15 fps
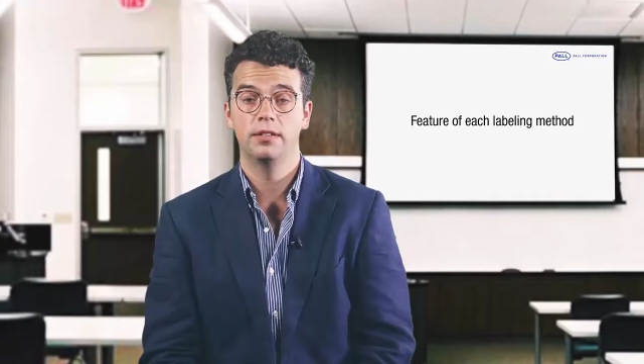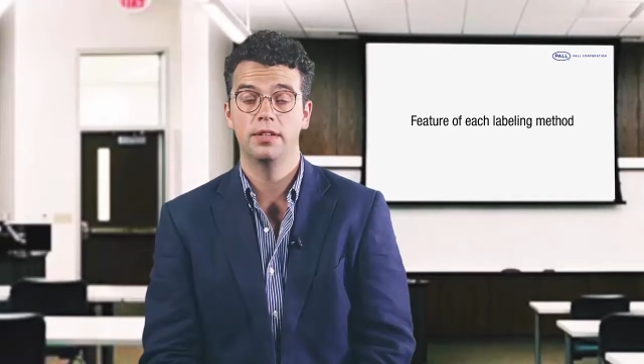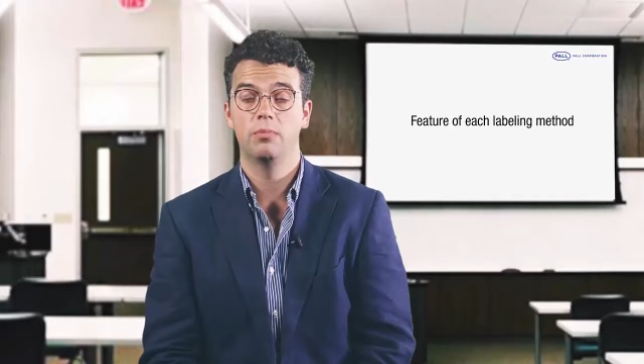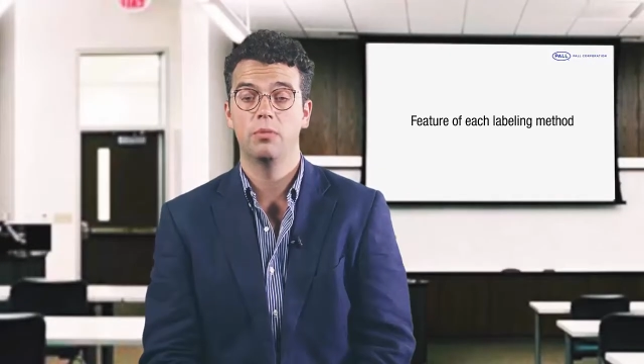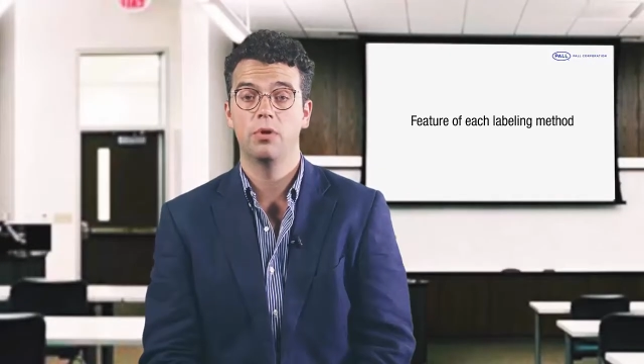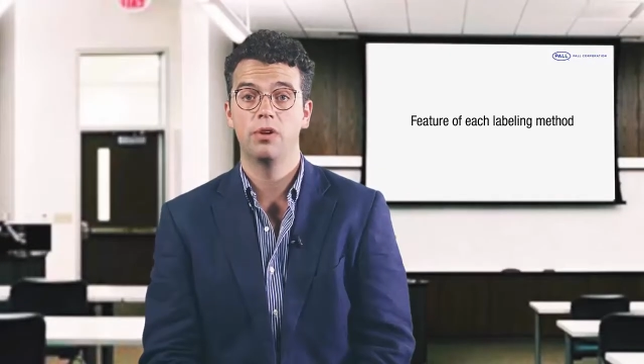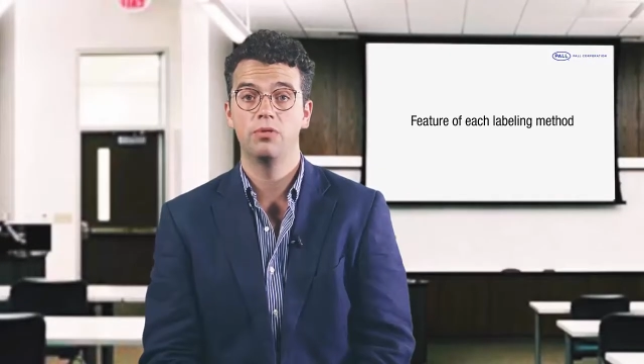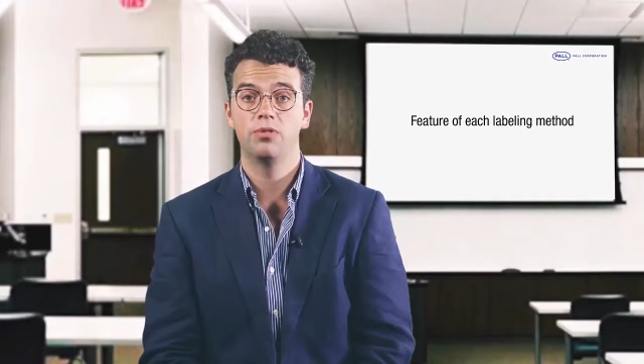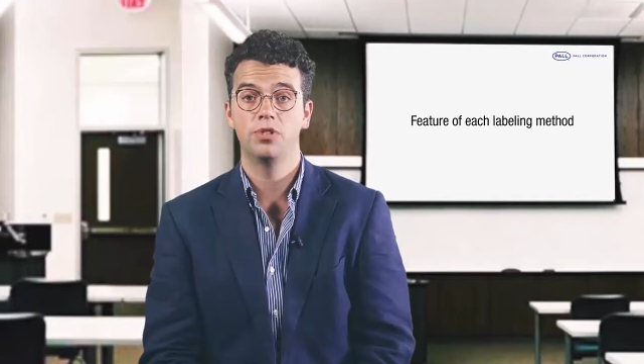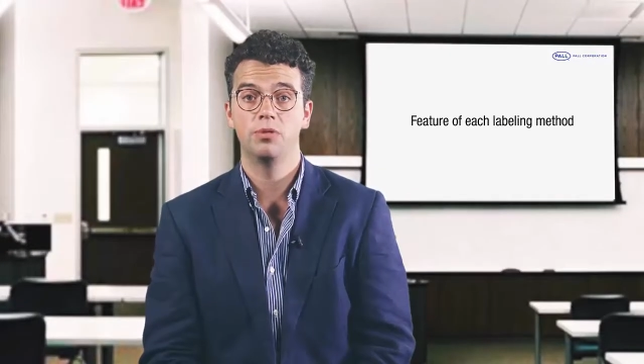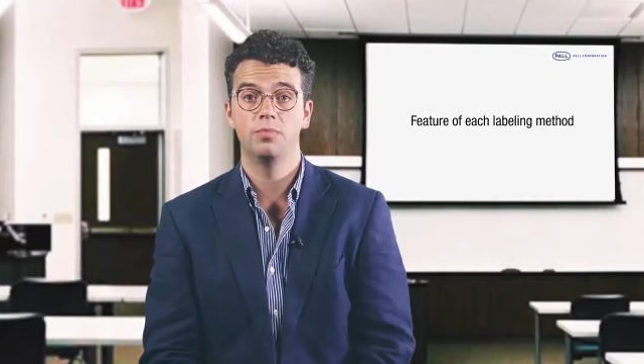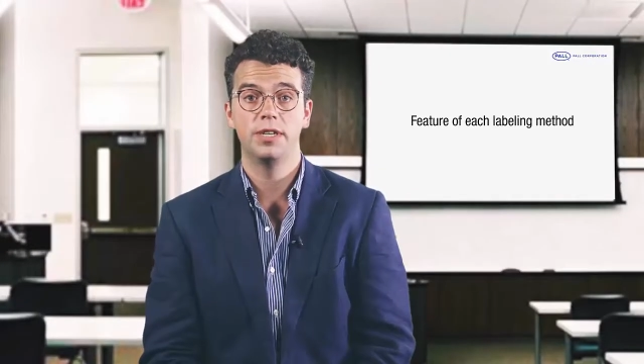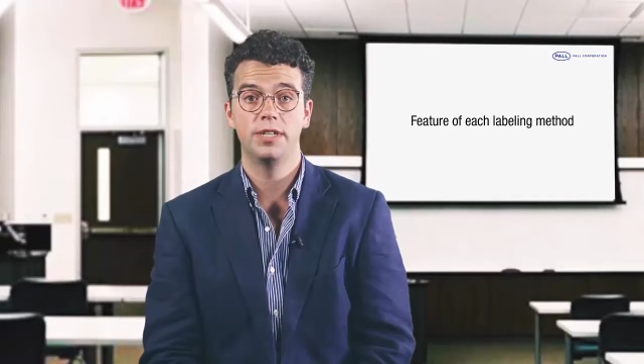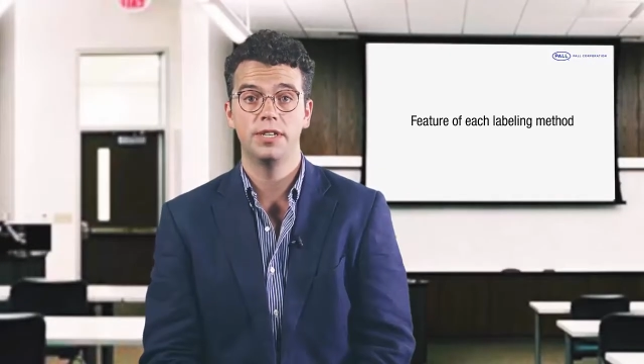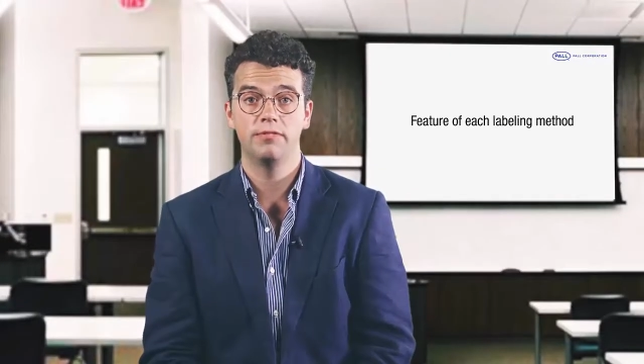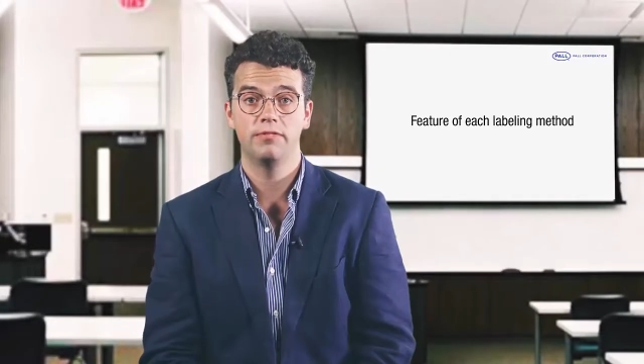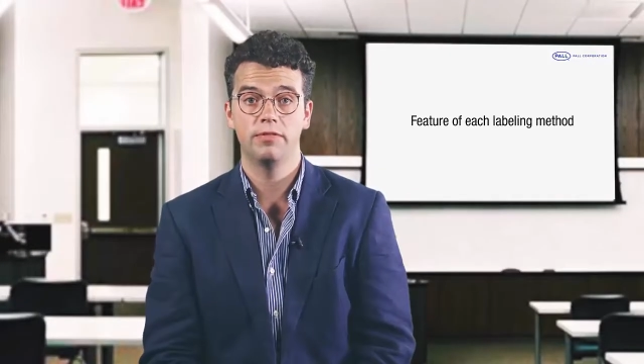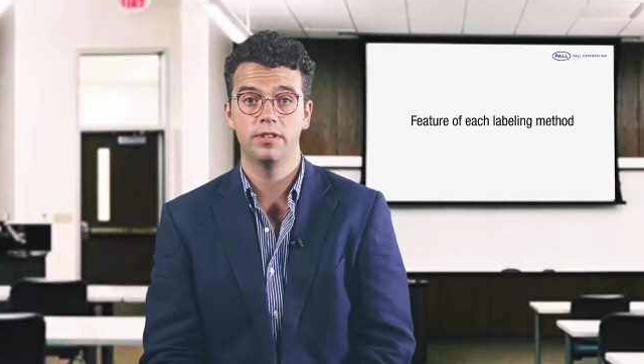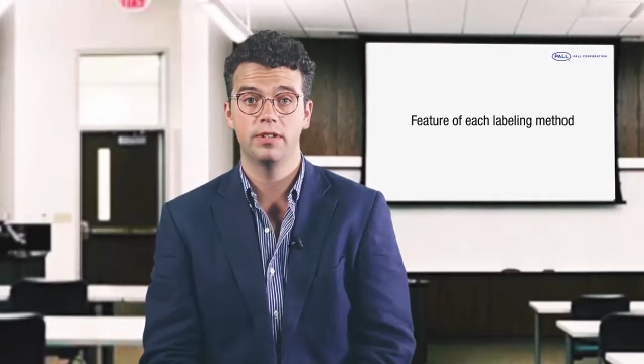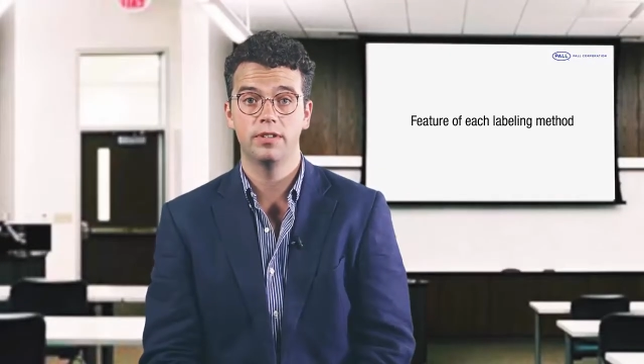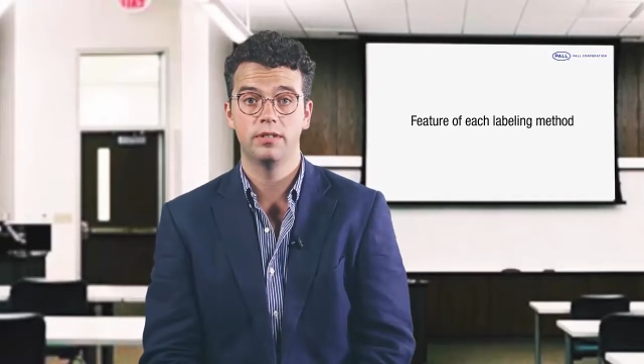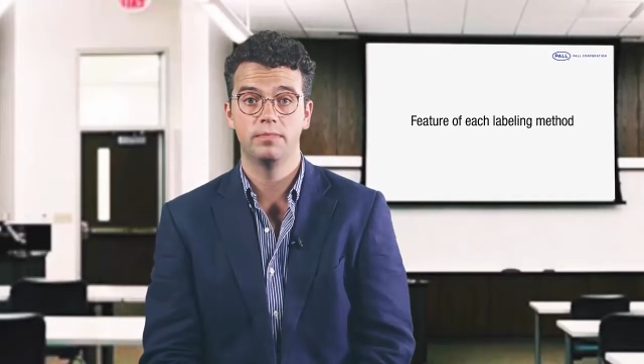the approach should be
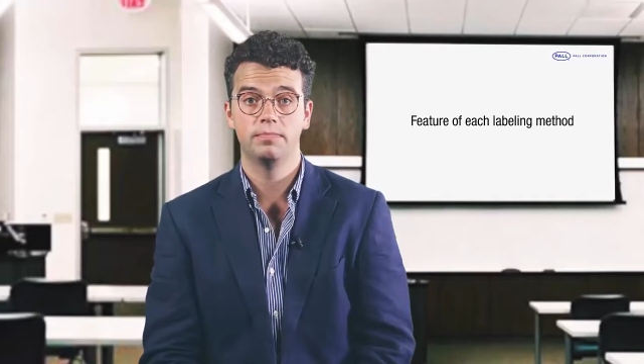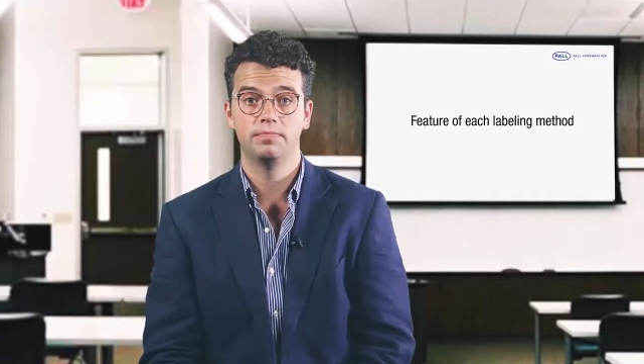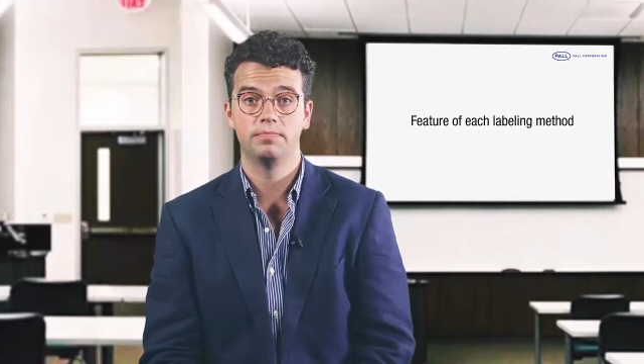different.